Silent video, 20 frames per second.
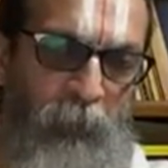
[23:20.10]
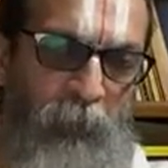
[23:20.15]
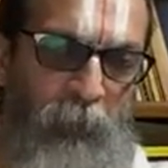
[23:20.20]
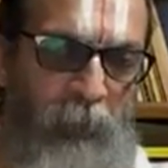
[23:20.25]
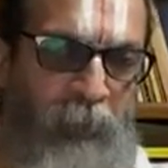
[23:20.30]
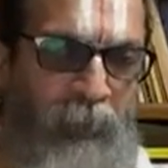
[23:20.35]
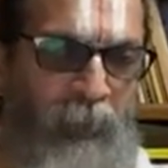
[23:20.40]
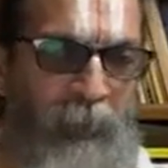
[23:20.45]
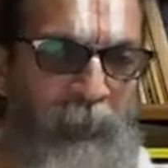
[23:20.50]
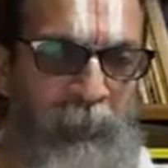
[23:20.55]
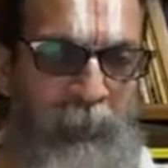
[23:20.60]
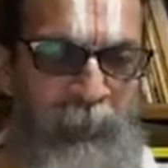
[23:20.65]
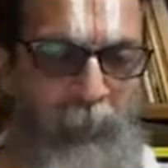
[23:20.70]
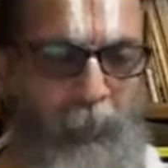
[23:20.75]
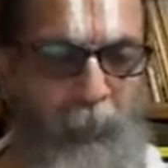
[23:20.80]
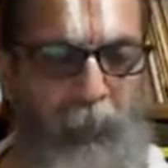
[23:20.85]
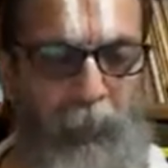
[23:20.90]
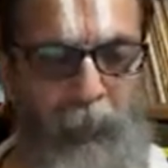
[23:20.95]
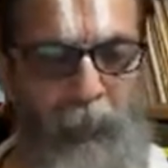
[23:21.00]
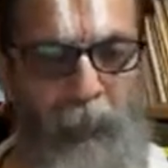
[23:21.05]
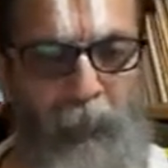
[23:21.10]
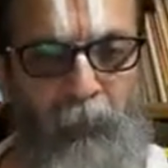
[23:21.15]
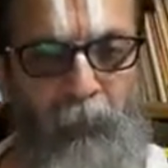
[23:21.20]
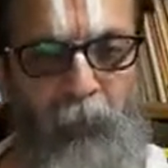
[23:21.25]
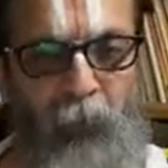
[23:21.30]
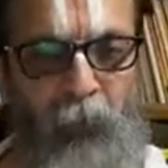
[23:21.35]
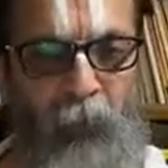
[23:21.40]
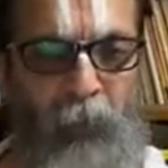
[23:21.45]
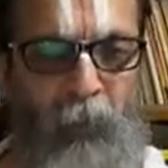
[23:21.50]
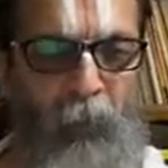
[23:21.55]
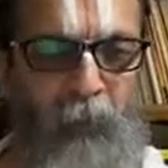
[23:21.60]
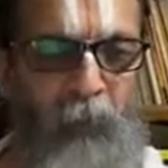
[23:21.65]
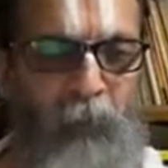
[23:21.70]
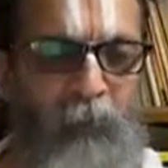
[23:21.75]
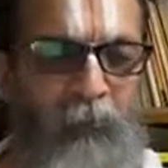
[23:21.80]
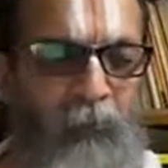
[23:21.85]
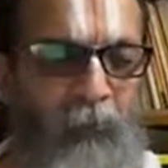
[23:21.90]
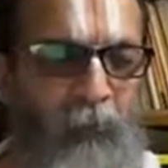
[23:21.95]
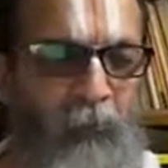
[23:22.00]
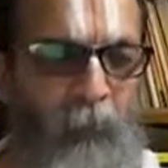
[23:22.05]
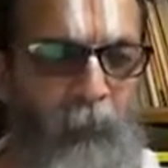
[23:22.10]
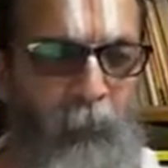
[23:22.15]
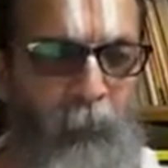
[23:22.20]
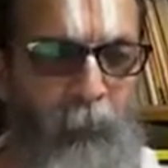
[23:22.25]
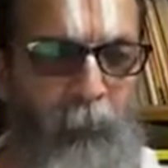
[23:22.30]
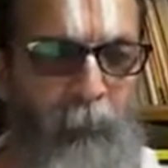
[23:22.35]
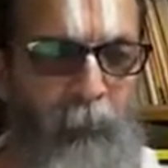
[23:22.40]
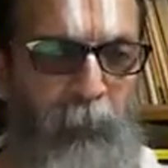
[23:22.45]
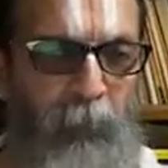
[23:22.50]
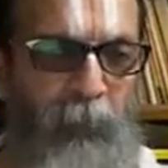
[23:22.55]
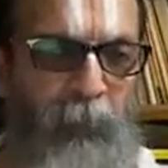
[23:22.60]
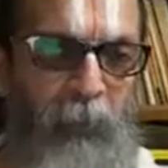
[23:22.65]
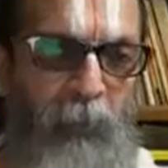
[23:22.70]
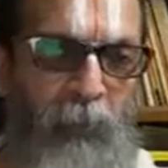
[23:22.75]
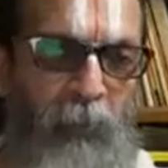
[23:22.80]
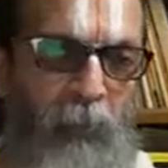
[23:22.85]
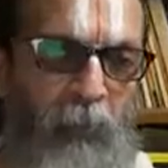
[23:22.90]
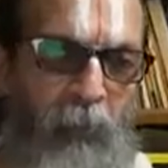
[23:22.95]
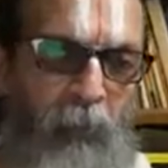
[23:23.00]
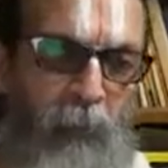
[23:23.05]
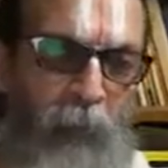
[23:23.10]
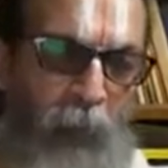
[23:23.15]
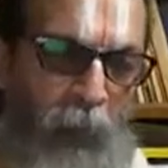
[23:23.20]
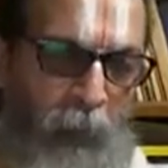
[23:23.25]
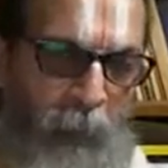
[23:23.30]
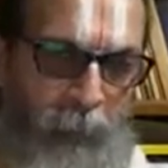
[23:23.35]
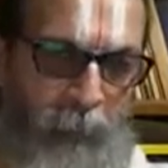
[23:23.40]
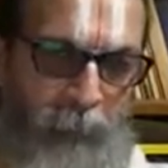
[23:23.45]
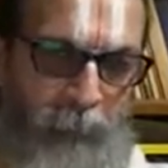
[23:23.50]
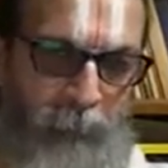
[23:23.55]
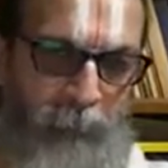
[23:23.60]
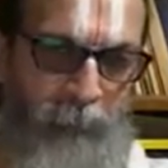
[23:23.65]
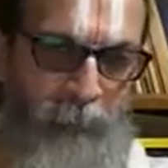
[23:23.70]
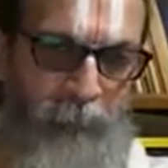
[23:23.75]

the insentient being. Ishvara is the Supreme Personality of Godhead.